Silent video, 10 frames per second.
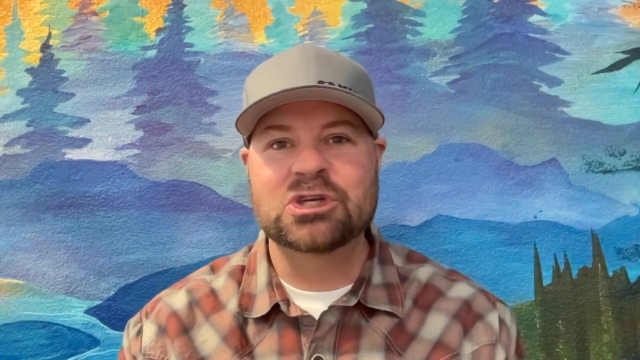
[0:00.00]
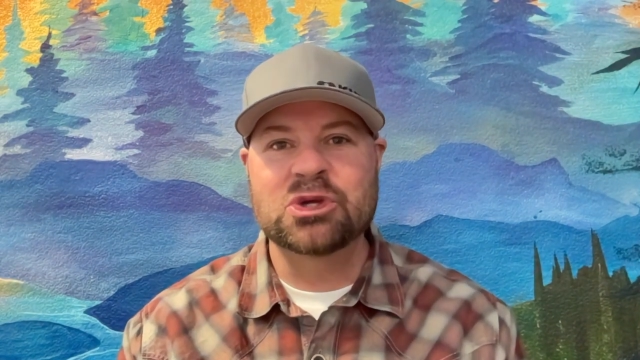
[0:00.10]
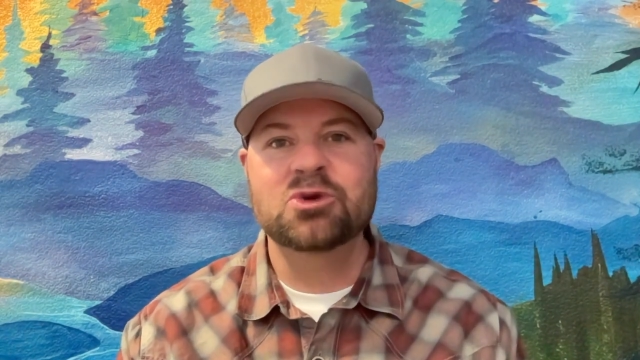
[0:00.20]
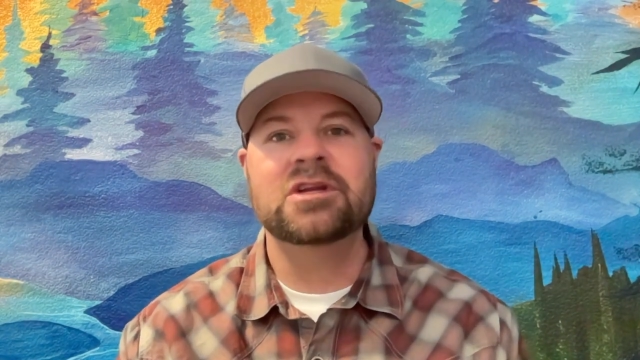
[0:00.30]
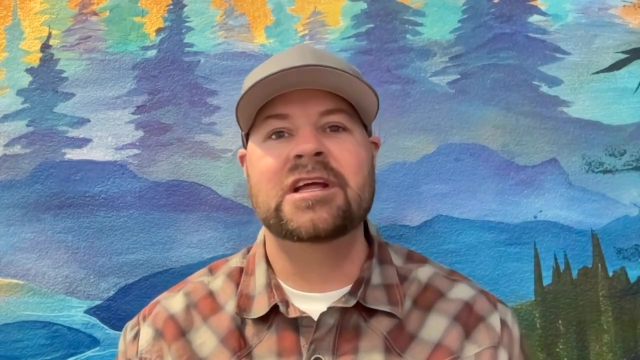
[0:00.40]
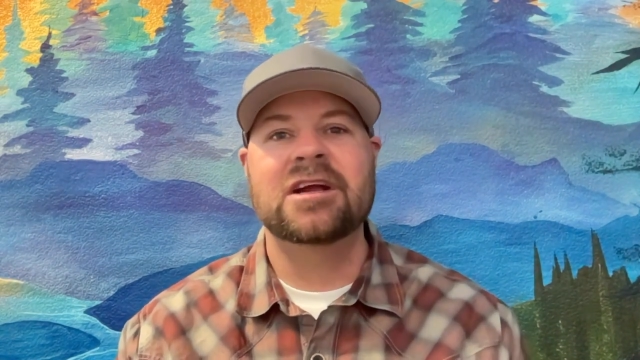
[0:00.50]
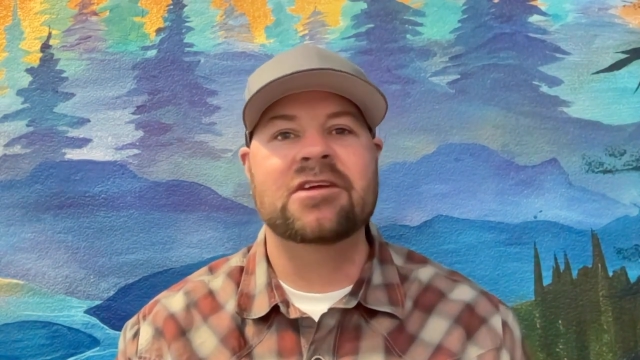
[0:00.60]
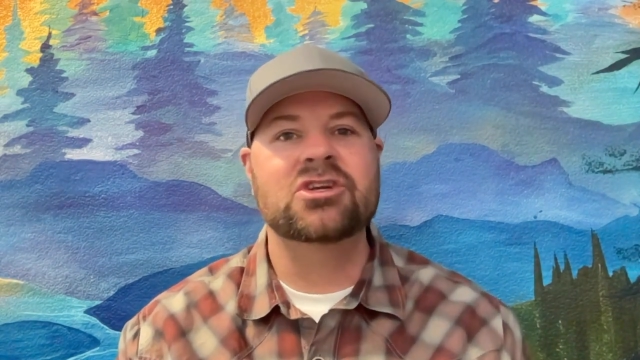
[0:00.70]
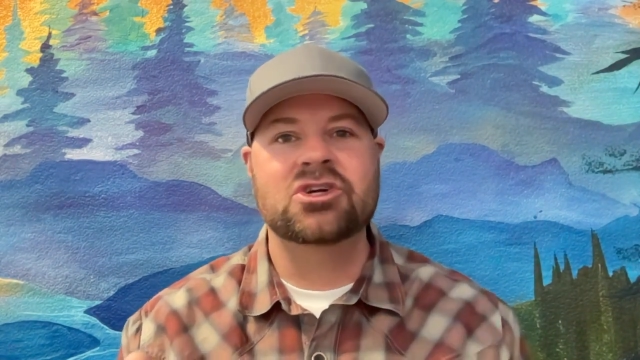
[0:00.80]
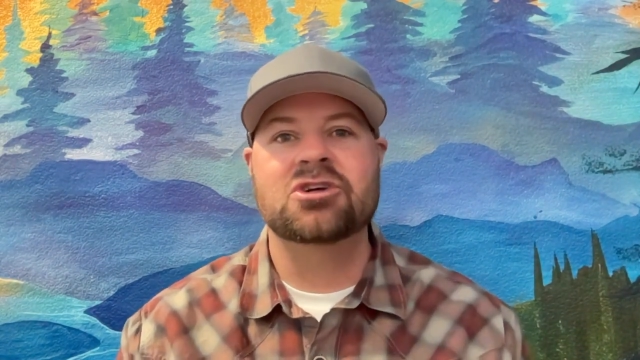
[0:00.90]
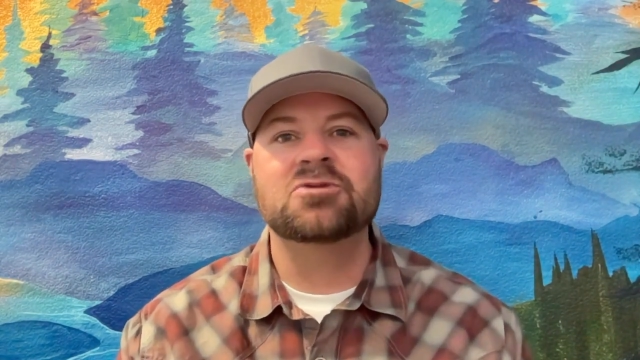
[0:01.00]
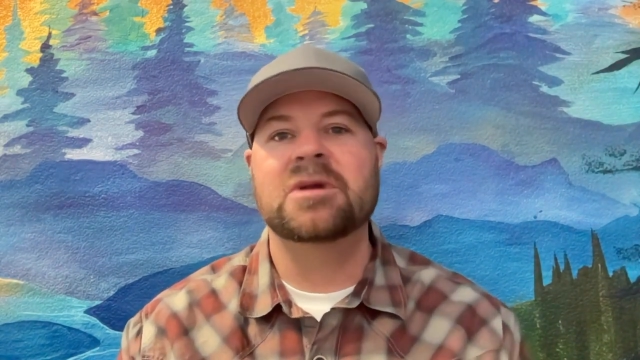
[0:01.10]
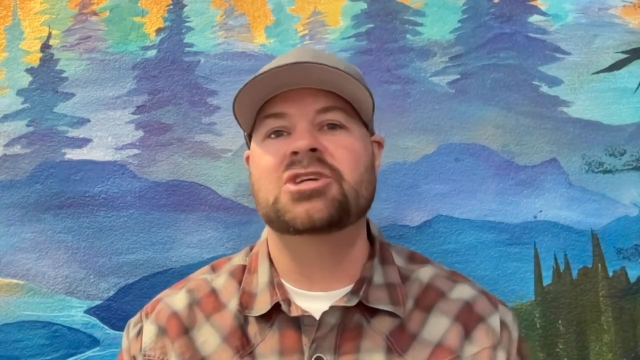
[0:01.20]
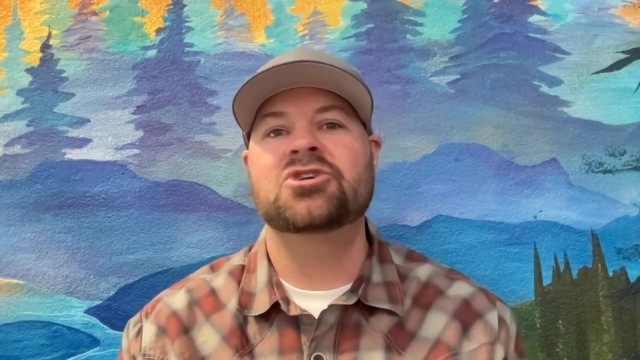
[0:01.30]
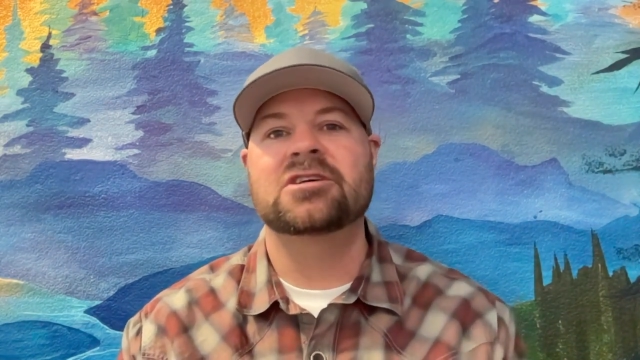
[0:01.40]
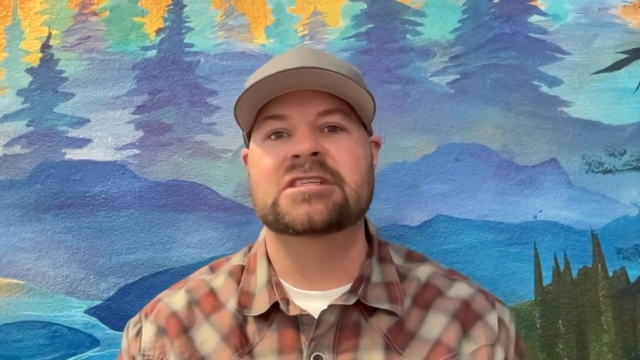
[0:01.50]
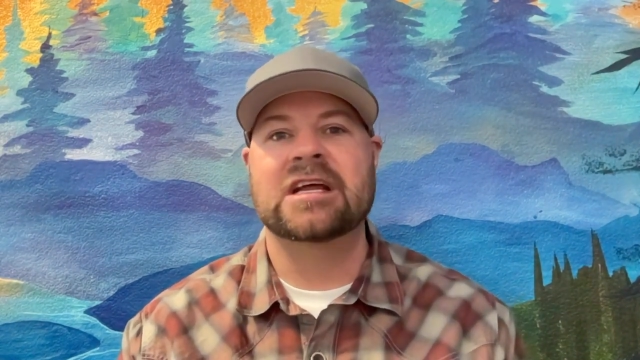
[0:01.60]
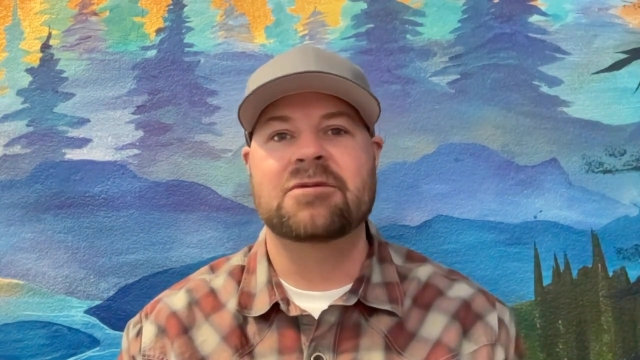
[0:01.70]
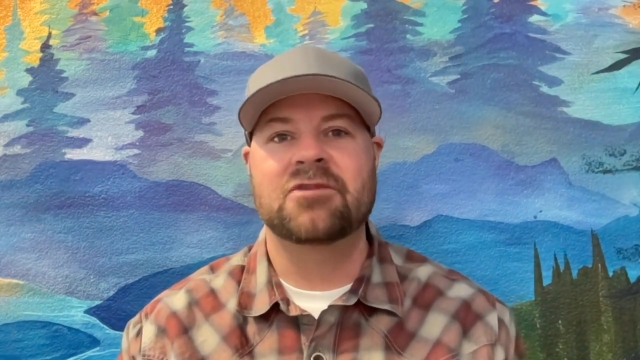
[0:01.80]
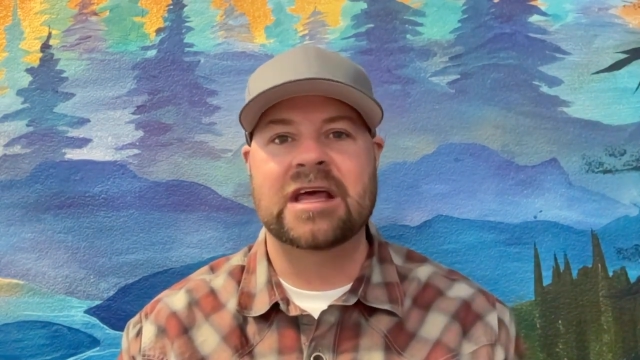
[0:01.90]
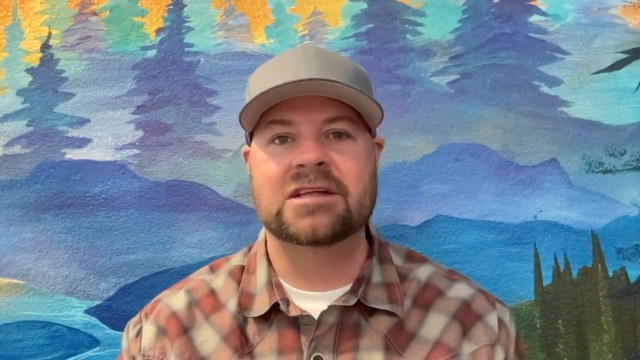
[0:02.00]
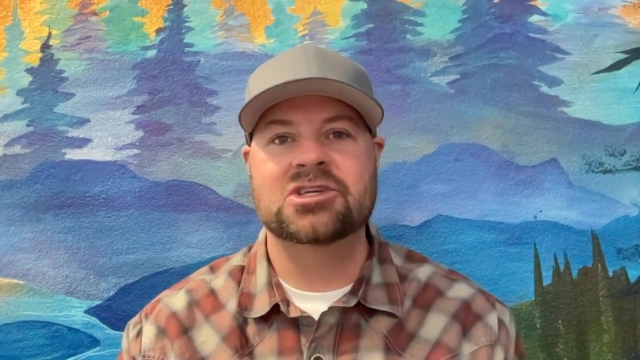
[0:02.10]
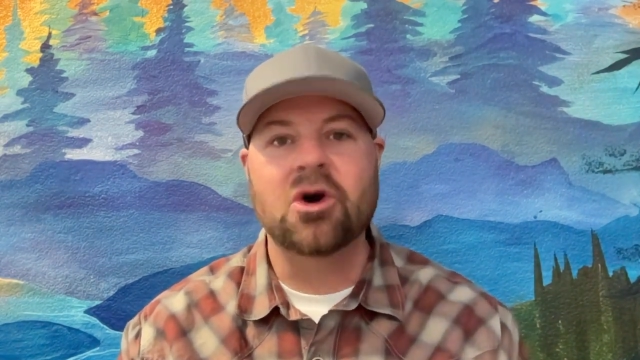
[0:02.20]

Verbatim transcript: to noon here at the church. Make sure you sign up for that.